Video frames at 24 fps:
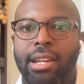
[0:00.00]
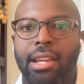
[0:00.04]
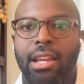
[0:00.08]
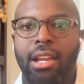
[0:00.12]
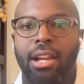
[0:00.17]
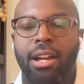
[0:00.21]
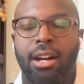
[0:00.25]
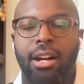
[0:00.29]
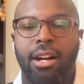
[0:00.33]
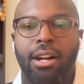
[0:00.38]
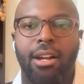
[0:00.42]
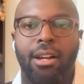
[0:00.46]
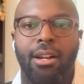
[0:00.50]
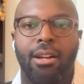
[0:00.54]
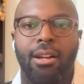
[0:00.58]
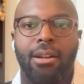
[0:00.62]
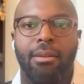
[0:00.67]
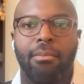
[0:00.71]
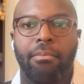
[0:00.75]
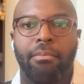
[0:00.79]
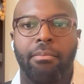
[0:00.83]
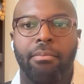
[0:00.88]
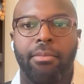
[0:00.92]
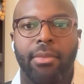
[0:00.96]

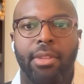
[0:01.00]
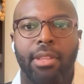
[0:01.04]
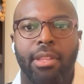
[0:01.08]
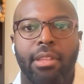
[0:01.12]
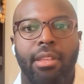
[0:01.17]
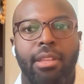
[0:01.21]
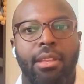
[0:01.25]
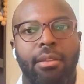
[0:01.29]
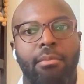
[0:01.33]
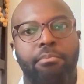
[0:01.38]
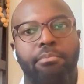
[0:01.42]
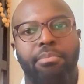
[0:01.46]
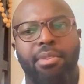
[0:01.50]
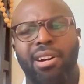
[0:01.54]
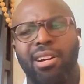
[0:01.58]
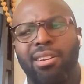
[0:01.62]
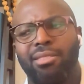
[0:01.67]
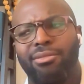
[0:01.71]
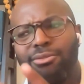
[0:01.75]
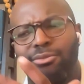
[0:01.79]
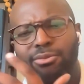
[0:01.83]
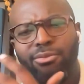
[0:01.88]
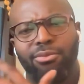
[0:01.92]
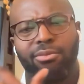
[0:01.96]
Um,
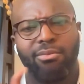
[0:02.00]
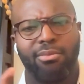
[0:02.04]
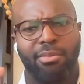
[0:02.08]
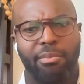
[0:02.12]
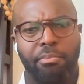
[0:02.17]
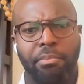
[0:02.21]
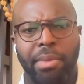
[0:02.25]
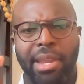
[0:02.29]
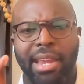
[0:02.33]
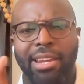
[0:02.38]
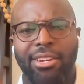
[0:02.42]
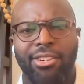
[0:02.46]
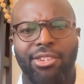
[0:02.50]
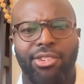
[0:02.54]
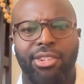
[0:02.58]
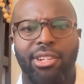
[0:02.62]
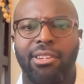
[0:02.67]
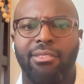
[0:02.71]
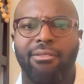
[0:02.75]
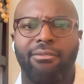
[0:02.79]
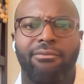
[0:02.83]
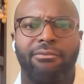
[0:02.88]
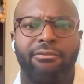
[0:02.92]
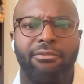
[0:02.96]
but
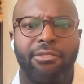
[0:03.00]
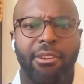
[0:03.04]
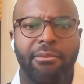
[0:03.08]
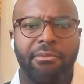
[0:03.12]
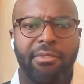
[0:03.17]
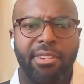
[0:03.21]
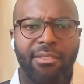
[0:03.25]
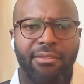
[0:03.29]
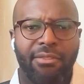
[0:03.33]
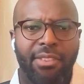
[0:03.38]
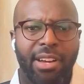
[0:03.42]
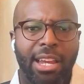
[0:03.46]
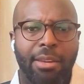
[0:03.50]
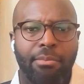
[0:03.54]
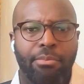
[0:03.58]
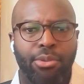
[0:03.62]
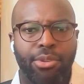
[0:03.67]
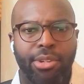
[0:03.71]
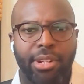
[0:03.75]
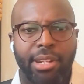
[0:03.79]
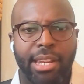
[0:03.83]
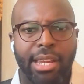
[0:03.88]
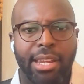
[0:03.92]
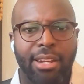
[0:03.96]
managing
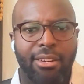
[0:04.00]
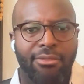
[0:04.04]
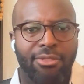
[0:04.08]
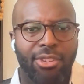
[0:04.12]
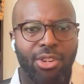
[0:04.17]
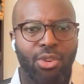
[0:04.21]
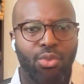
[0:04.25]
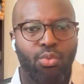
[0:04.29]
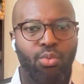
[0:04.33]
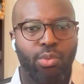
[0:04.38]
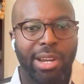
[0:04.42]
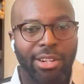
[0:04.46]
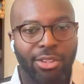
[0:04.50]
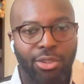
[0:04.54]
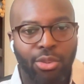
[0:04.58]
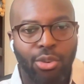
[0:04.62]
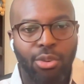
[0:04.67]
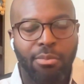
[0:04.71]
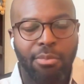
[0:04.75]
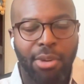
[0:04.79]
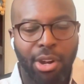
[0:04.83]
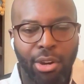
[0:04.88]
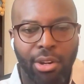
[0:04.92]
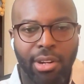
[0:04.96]
55% of the
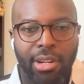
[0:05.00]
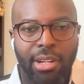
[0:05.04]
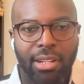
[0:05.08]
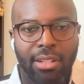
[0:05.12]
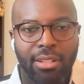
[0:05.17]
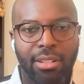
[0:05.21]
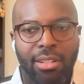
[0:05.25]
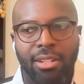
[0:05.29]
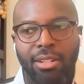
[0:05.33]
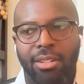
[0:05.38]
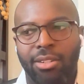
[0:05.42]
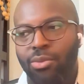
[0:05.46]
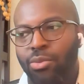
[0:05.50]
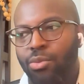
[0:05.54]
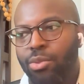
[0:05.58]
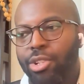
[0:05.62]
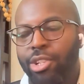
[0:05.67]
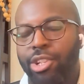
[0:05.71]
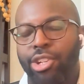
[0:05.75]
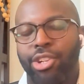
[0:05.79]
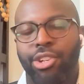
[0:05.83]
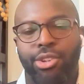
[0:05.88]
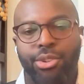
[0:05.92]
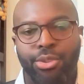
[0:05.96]
rental market
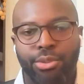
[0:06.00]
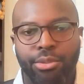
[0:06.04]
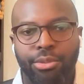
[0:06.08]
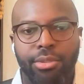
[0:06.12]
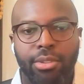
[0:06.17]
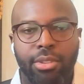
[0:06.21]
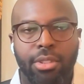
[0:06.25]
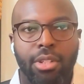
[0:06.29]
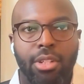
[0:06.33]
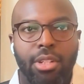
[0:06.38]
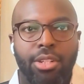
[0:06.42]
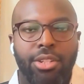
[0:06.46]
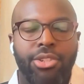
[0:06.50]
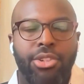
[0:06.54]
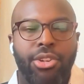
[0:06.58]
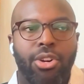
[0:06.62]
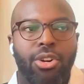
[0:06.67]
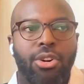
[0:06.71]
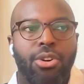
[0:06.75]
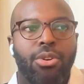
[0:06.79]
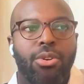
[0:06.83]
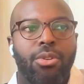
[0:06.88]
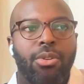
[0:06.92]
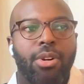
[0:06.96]
was huge
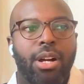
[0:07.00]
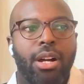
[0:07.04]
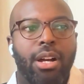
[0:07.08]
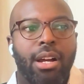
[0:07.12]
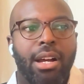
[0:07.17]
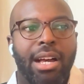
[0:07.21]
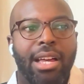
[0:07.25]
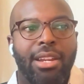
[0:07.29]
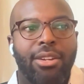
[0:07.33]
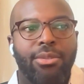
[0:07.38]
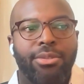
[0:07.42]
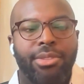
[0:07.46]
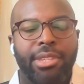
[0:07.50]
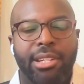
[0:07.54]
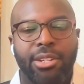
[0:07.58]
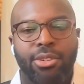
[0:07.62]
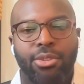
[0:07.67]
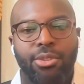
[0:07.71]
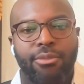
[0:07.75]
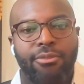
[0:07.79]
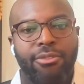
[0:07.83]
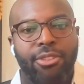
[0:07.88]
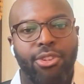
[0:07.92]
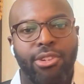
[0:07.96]
so uh, I don't think it
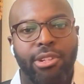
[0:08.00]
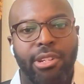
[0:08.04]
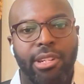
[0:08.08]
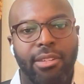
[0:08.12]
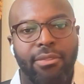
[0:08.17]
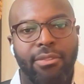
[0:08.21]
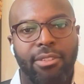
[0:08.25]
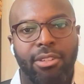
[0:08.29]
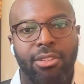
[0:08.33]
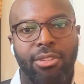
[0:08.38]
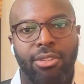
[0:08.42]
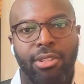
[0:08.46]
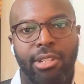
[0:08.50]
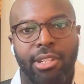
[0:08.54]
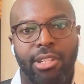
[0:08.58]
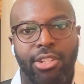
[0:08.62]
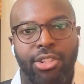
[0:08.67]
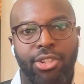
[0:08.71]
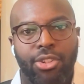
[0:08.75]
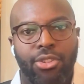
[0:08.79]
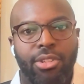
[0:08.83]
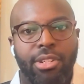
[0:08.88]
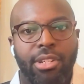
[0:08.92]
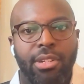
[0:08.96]
was very difficult. It
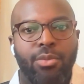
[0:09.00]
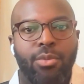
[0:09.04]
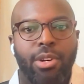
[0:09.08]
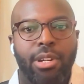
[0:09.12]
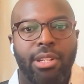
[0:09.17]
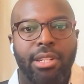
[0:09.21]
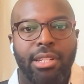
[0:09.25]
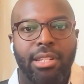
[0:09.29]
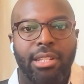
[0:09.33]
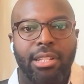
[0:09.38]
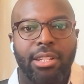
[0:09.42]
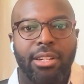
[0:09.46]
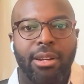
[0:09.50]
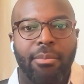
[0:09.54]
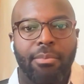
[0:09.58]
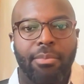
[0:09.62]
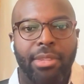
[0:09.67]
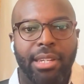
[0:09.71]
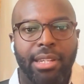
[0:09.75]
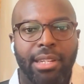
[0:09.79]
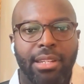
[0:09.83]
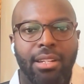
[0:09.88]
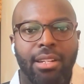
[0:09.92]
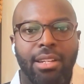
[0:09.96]
certainly wasn't
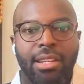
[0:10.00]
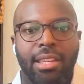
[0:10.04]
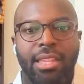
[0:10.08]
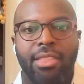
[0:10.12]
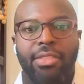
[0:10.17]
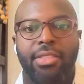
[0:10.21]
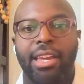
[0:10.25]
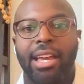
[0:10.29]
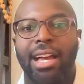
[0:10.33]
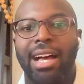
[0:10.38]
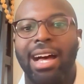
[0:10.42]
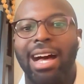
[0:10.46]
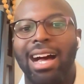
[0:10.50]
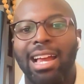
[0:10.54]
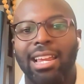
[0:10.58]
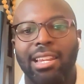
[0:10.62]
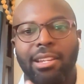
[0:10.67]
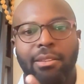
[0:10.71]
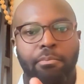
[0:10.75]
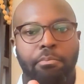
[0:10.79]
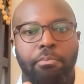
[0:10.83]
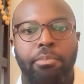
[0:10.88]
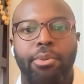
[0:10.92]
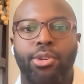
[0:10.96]
something that I
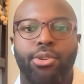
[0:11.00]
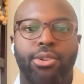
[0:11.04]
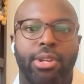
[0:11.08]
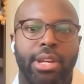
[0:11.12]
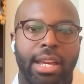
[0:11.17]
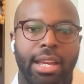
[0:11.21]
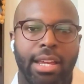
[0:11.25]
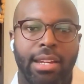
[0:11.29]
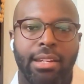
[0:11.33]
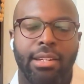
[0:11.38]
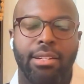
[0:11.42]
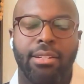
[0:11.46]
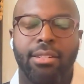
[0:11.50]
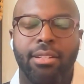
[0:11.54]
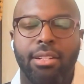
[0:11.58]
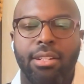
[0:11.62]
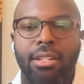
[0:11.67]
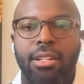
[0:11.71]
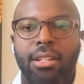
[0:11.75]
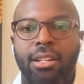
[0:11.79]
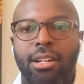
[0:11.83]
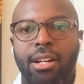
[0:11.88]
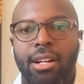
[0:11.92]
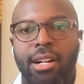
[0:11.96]
spearheaded.
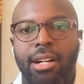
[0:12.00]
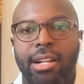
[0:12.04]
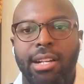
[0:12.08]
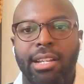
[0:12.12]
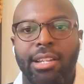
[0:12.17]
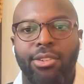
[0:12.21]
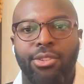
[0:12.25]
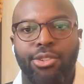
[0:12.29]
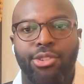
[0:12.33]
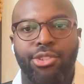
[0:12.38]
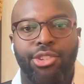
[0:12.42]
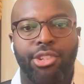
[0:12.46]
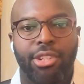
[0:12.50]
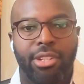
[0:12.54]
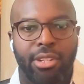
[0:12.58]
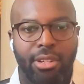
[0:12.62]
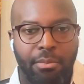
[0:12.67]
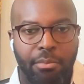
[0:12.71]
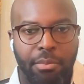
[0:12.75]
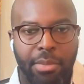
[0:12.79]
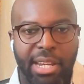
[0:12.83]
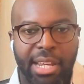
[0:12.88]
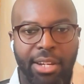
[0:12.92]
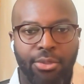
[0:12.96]
Uh, it was just a
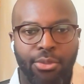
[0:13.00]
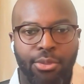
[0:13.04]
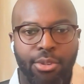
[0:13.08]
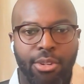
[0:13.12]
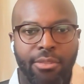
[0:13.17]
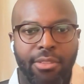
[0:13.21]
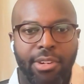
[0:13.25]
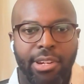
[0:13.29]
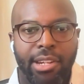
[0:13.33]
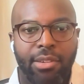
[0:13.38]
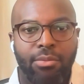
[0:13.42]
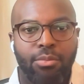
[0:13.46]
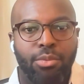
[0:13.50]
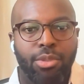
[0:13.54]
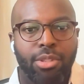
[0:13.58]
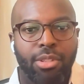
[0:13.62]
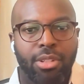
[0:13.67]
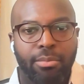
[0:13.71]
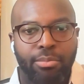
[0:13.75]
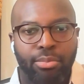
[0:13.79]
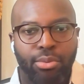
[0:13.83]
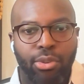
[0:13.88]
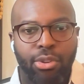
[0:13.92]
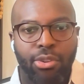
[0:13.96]
matter of getting with
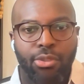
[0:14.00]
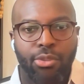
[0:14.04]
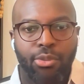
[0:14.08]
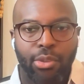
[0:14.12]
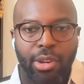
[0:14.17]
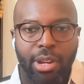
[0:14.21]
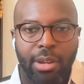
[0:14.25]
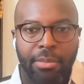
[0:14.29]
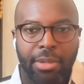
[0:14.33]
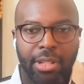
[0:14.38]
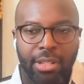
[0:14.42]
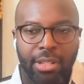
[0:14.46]
the program and